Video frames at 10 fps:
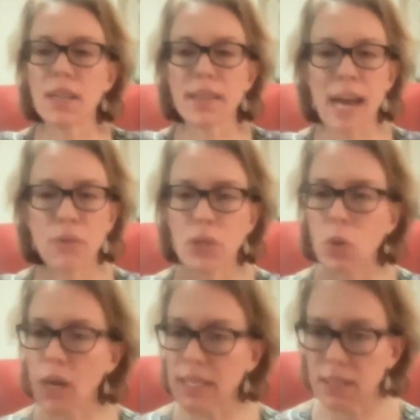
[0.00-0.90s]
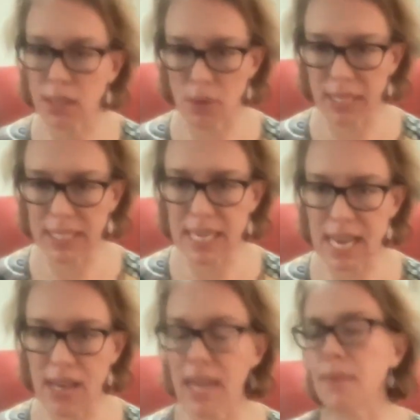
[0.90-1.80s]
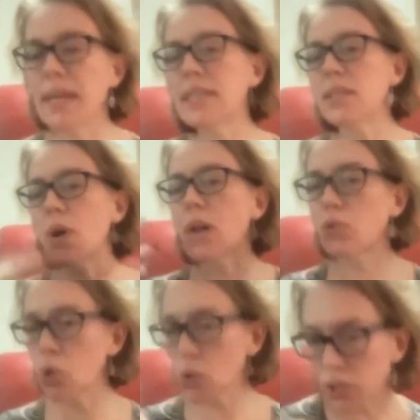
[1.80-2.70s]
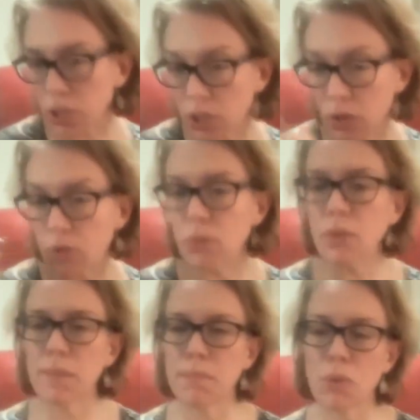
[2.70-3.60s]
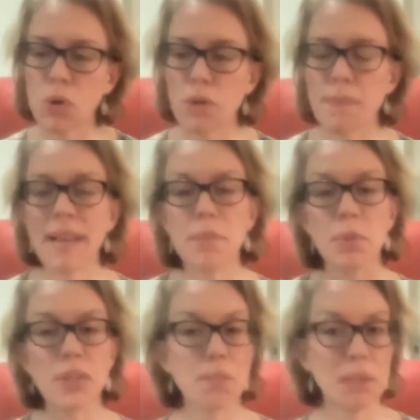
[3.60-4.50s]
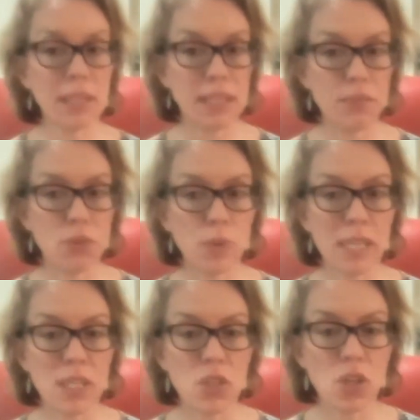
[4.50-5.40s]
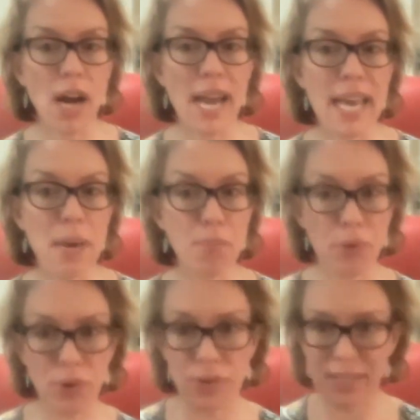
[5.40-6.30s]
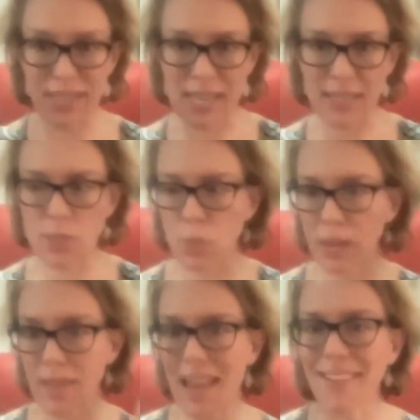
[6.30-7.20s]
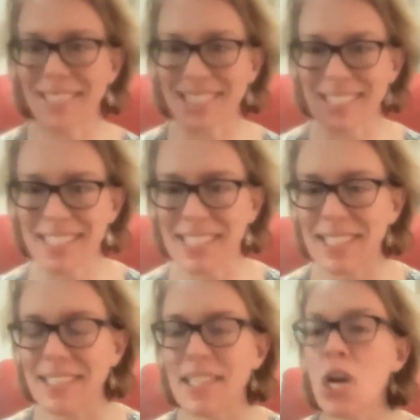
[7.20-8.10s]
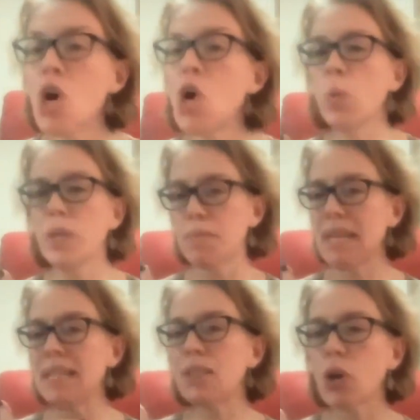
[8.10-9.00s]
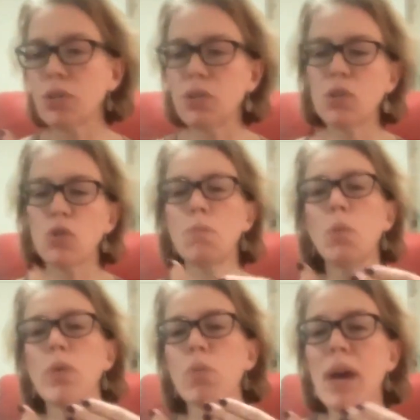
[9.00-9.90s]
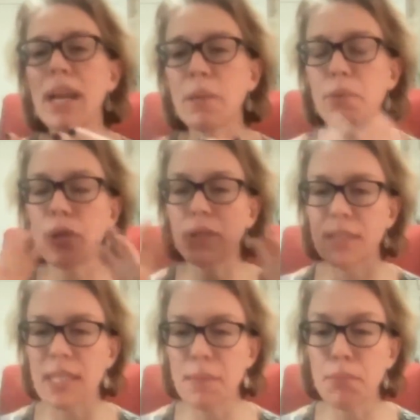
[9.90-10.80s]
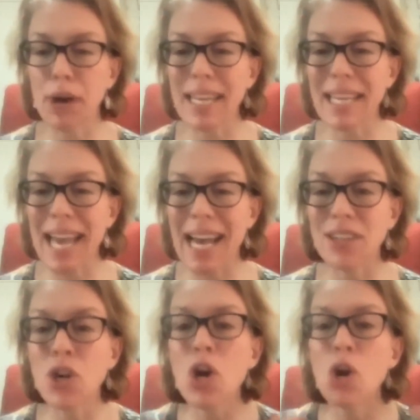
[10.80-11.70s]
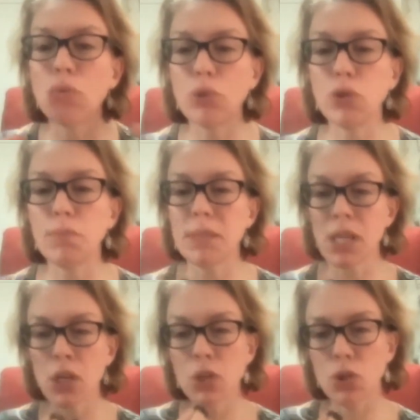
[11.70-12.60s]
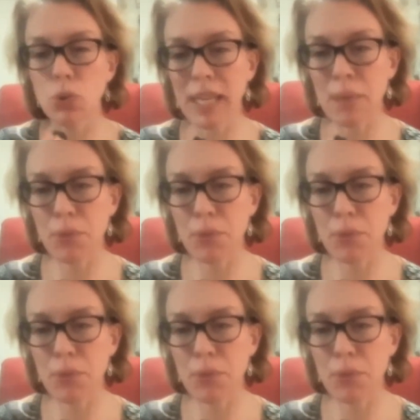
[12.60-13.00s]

that requires slowing down. Anyway, so I'll talk to you more about the possibility of doing a dyad process with our listeners, which means on Zoom with one other person in breakout rooms, doing a